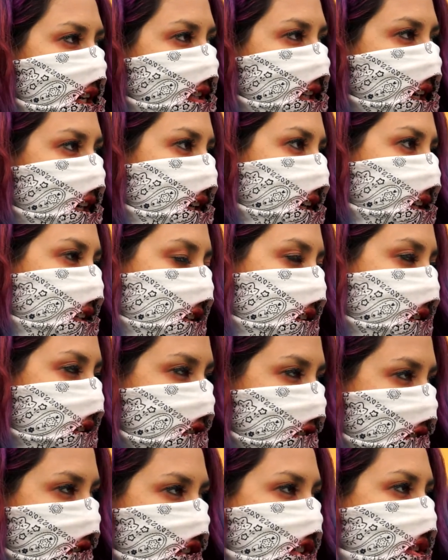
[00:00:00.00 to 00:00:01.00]
that
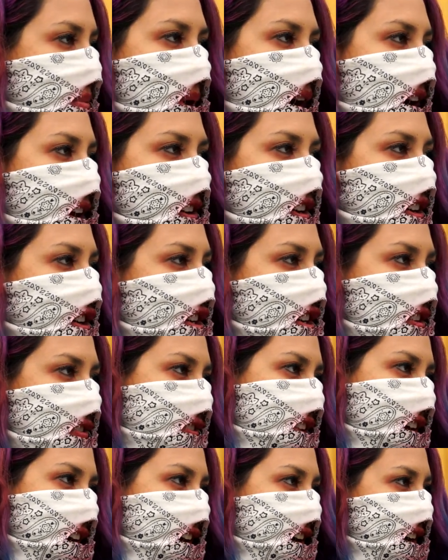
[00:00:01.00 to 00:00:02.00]
it doesn't matter
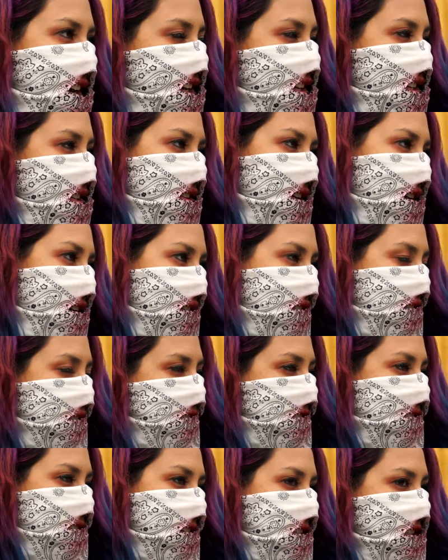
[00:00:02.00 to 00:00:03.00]
if they. Uh,
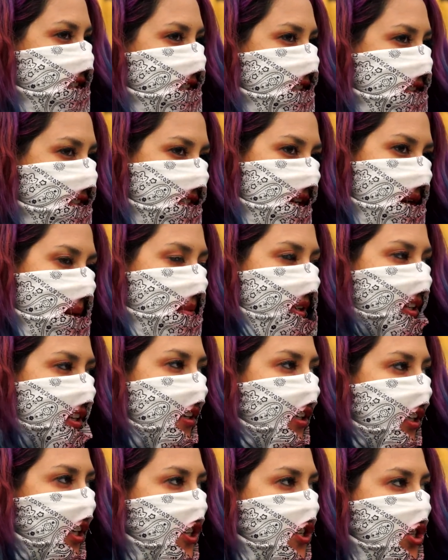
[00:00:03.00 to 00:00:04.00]
it's like the same in
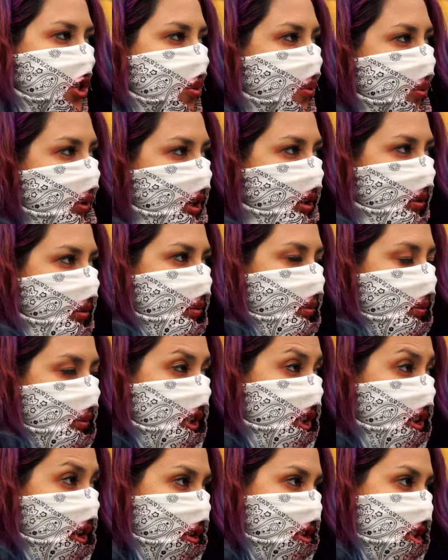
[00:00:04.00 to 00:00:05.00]
English when
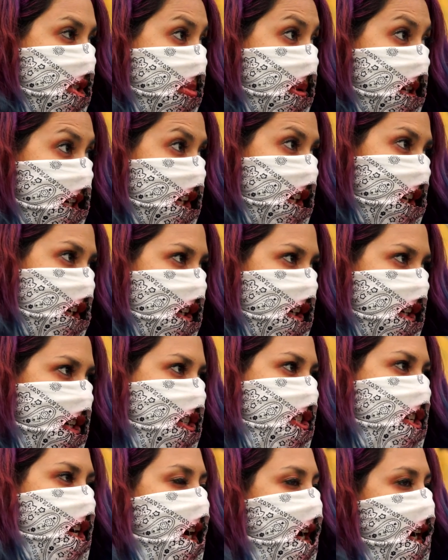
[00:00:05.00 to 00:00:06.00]
we don't speak
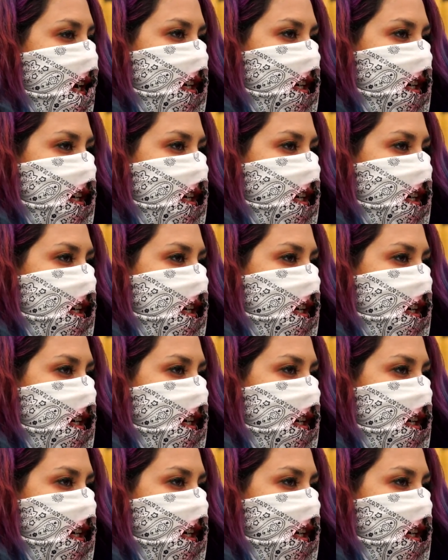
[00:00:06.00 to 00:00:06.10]
English.